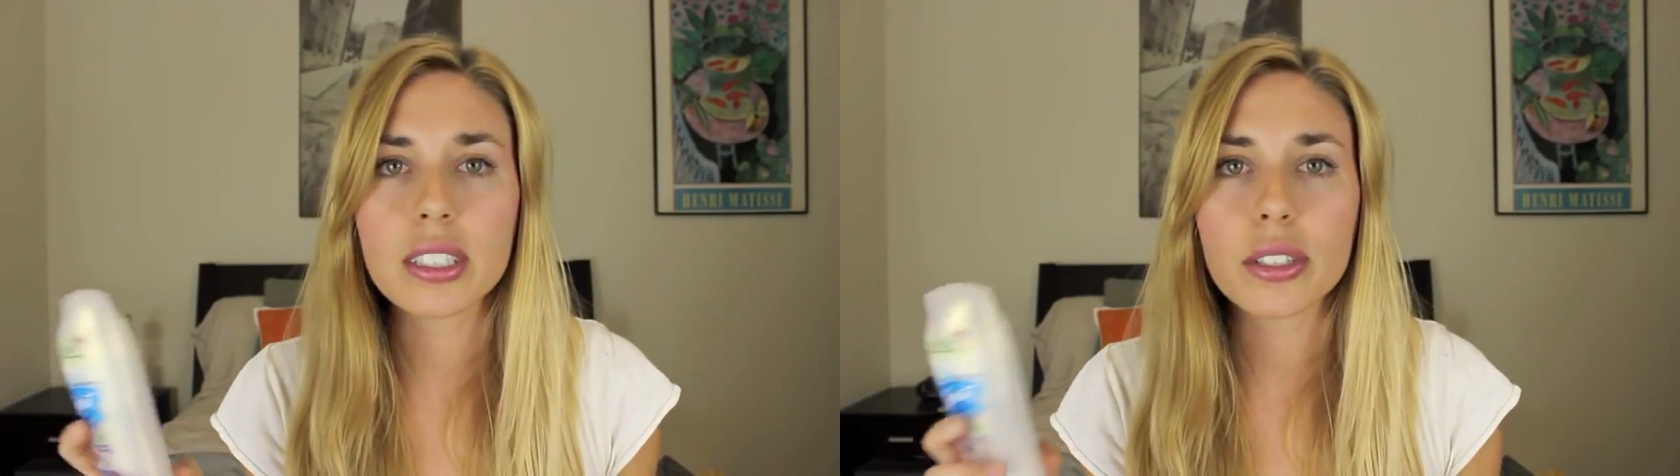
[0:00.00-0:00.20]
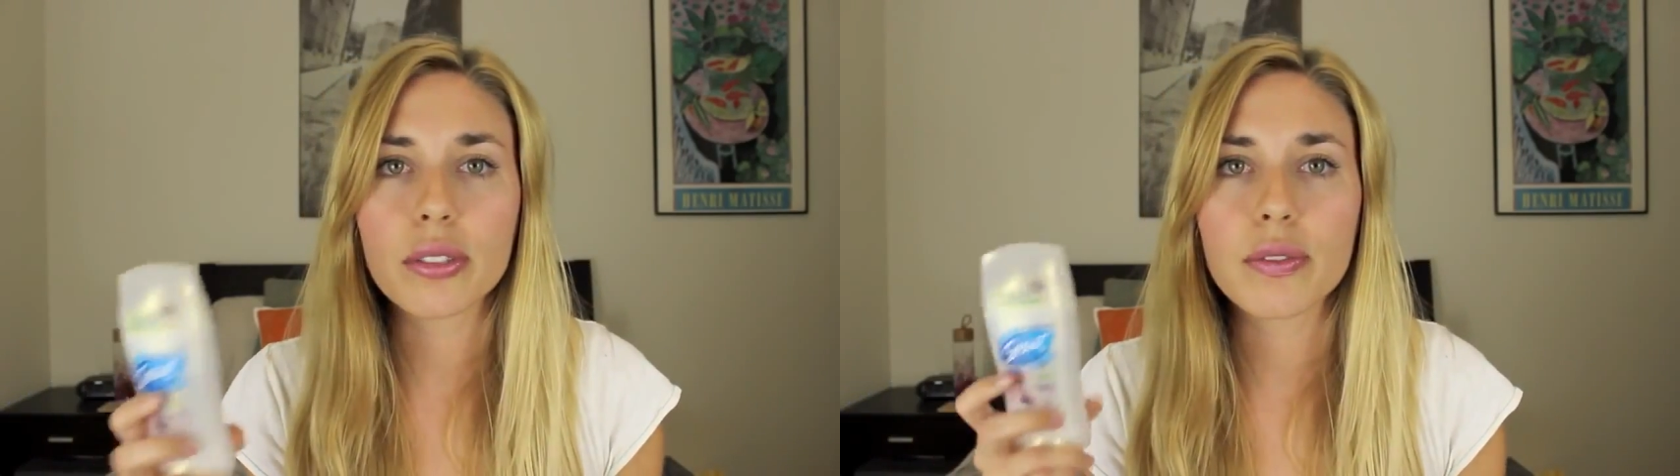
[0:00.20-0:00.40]

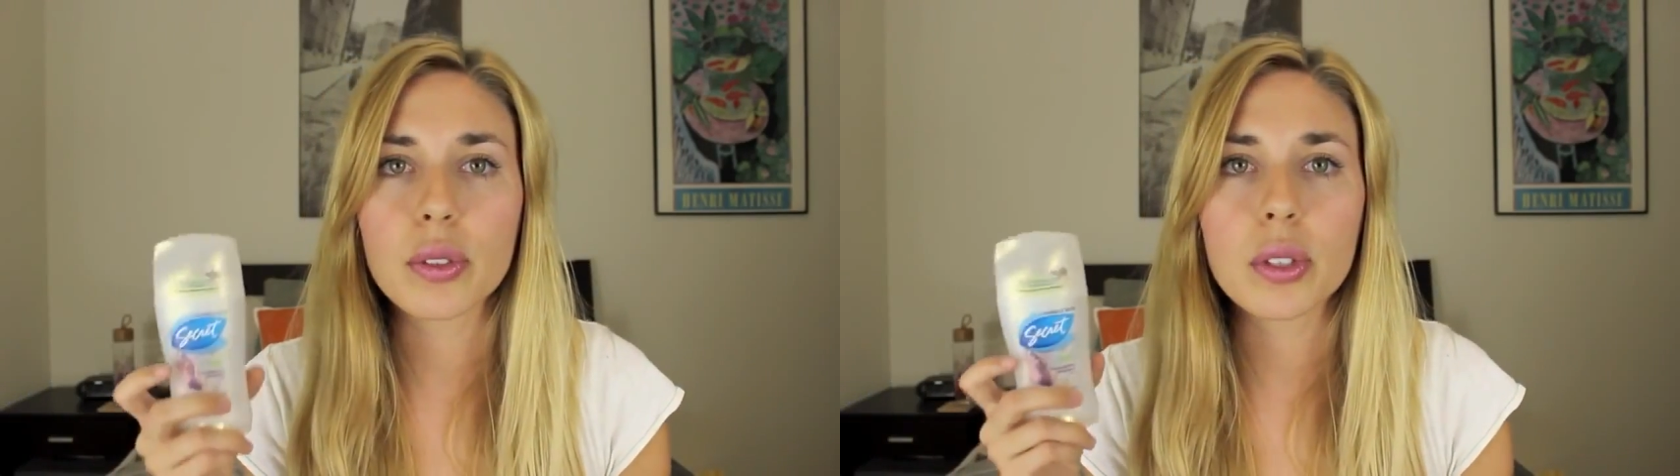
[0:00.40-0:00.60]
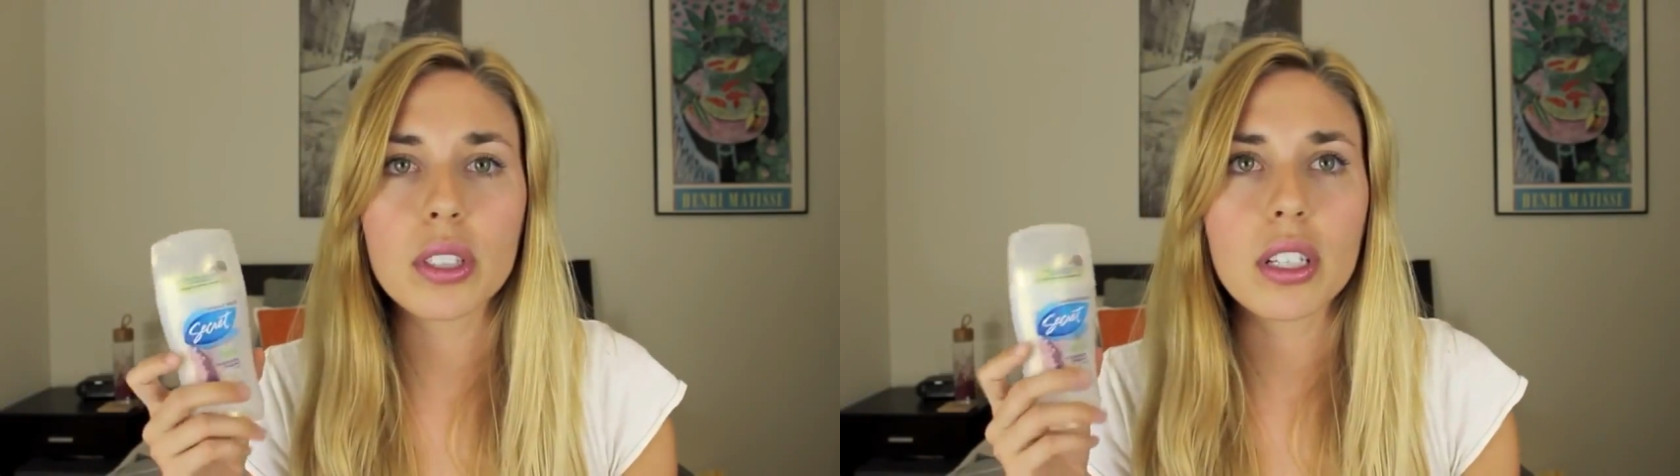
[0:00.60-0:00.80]
that are
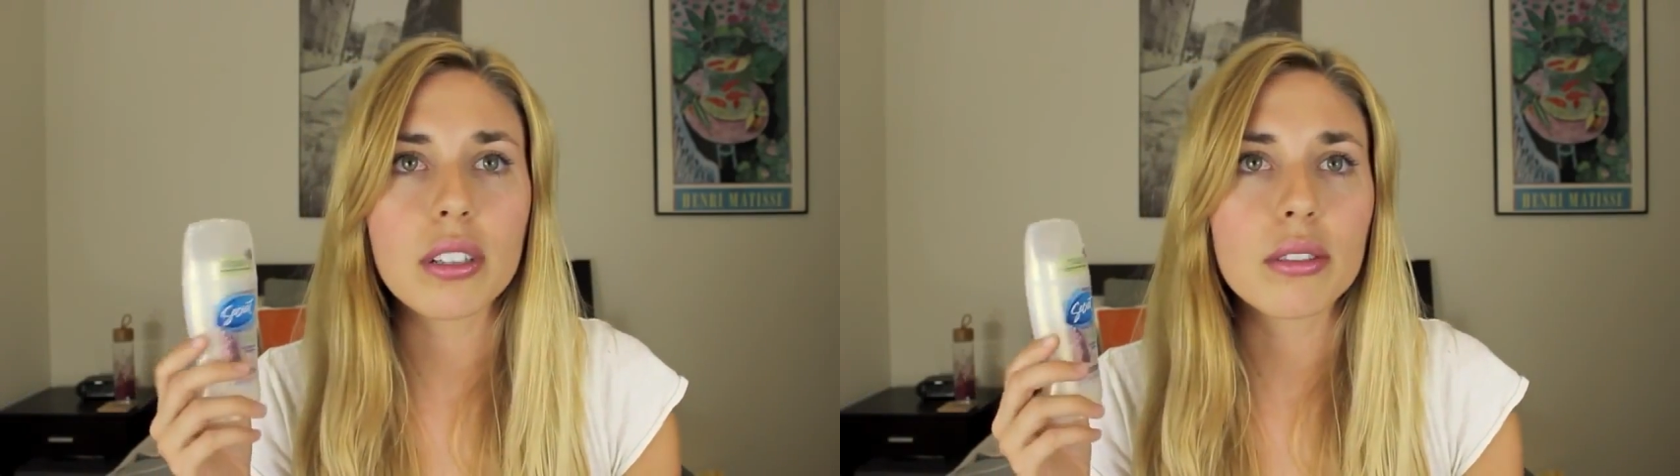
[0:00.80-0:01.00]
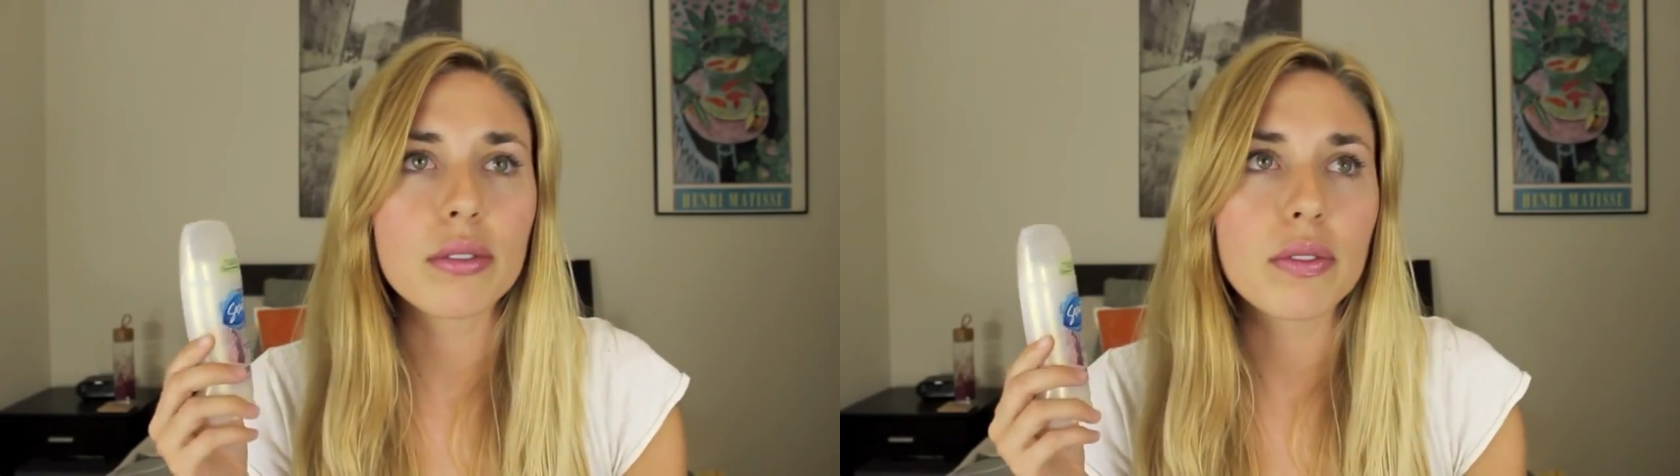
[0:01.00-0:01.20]
full
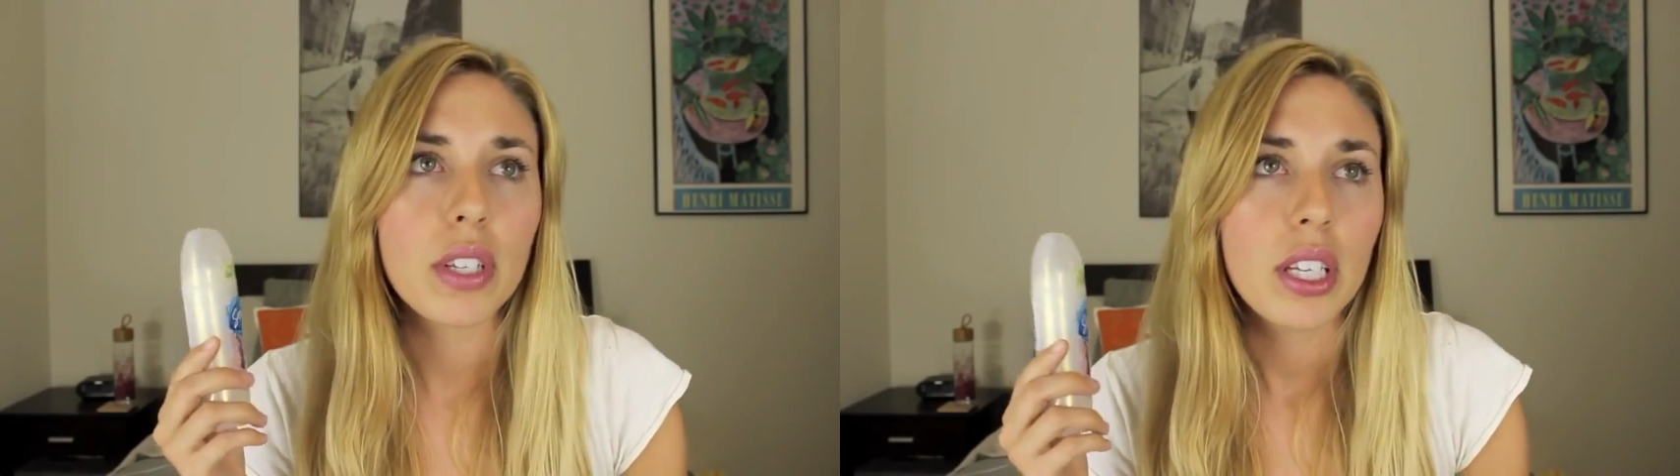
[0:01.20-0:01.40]
of,